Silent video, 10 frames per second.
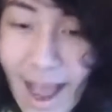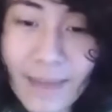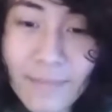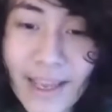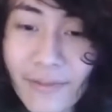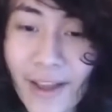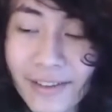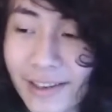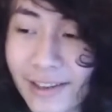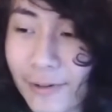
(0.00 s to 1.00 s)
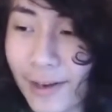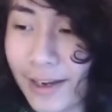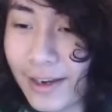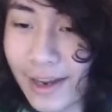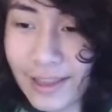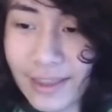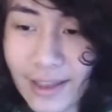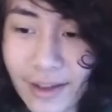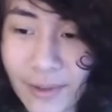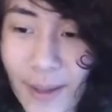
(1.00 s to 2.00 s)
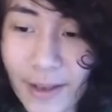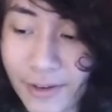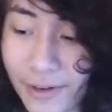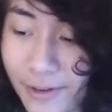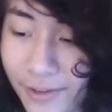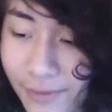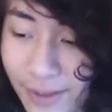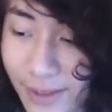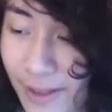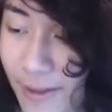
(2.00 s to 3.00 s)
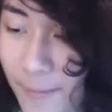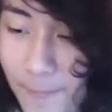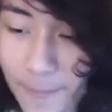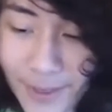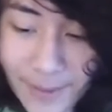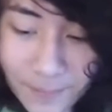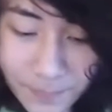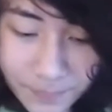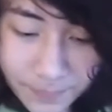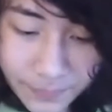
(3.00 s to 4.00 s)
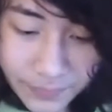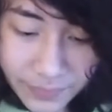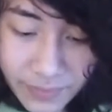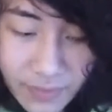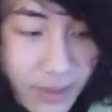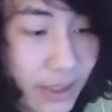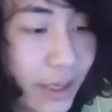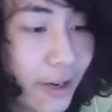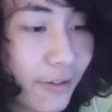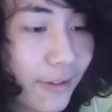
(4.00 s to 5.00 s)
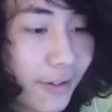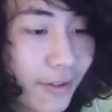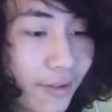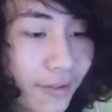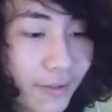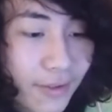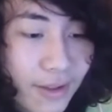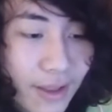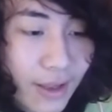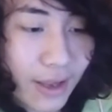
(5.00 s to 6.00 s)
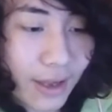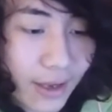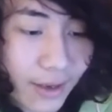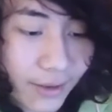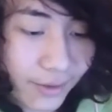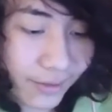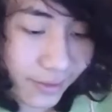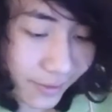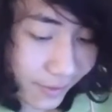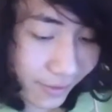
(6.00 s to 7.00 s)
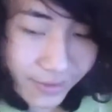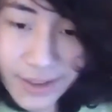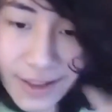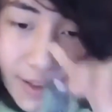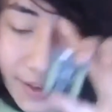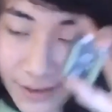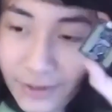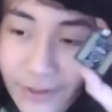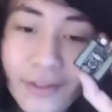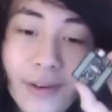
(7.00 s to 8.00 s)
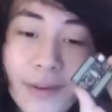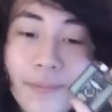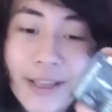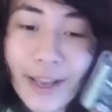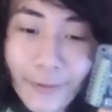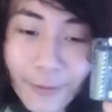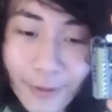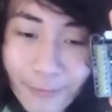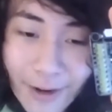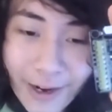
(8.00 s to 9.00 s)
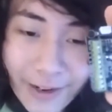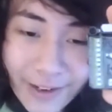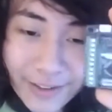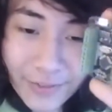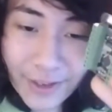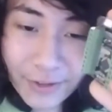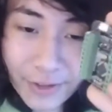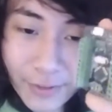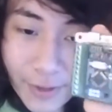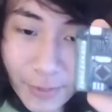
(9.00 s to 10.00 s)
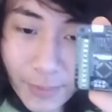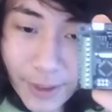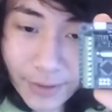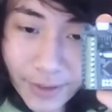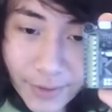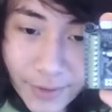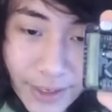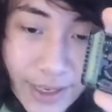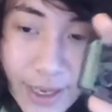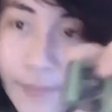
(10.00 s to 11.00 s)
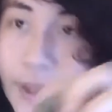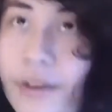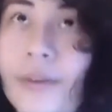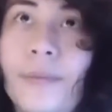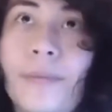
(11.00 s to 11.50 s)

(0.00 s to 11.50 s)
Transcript: I may have accidentally created, I think, a capacitor or something, but, you know, just be careful when wiring stuff. That was sort of an embarrassing mistake I'd made.